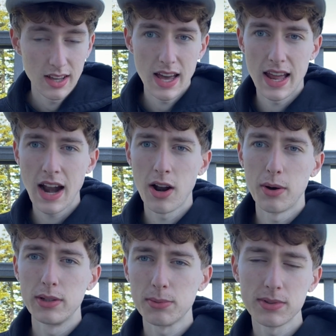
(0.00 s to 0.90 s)
And I don't know, it
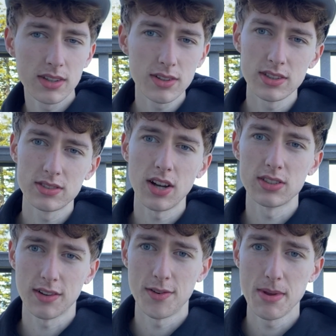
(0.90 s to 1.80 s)
was almost a little
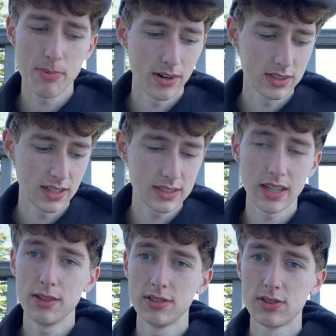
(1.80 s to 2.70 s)
nostalgic for me personally, because I
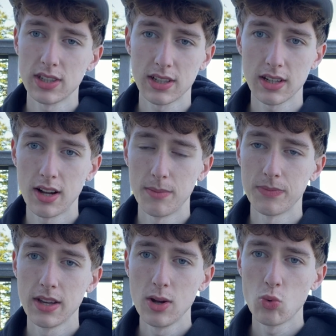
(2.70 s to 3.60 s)
used to drink
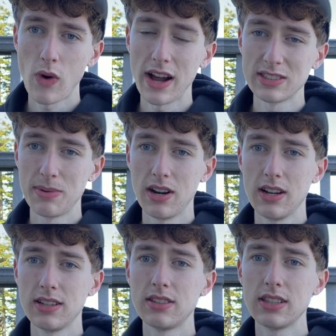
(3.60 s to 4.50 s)

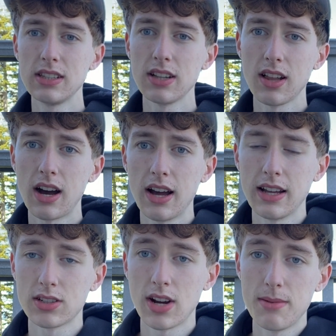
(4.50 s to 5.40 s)
raspberry tea a lot
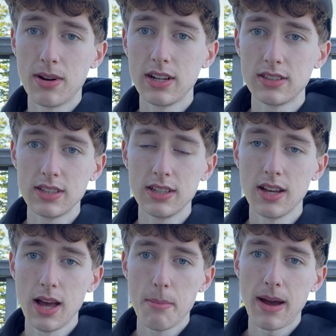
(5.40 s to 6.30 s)
and cranberry tea
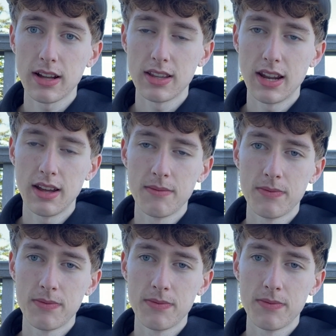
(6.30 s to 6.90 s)
back in the day.